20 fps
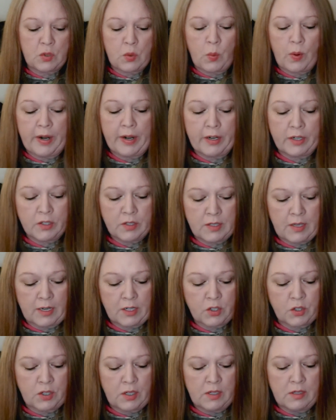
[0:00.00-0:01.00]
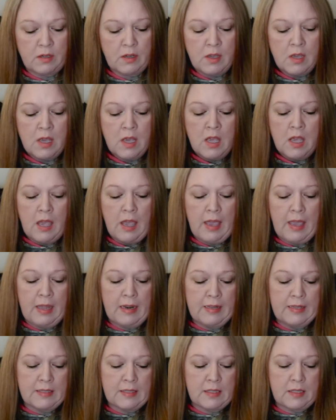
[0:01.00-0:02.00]
Square section.
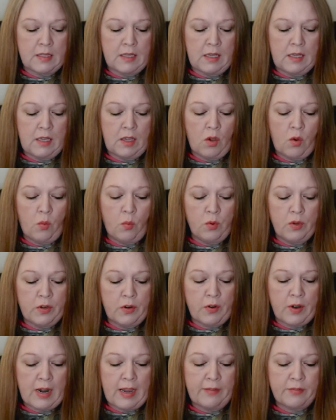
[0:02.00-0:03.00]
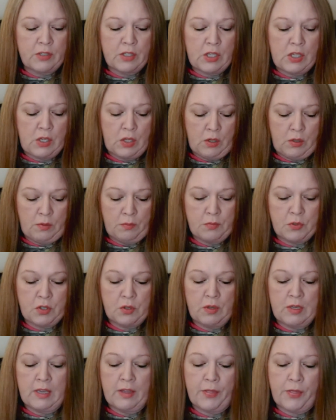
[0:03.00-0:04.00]
And it's the Woodcraft Cubes.
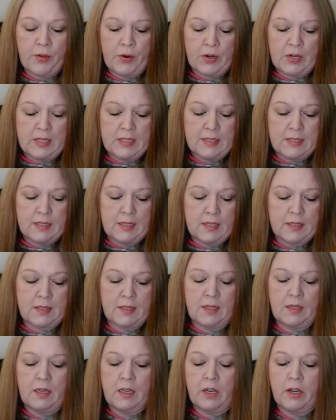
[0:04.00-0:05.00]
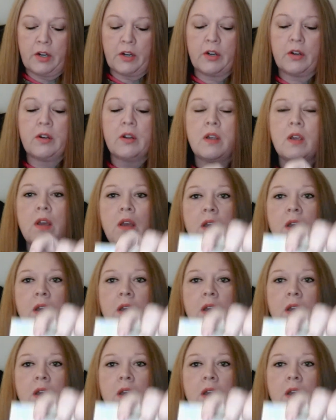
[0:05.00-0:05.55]
You get thirty-six in here.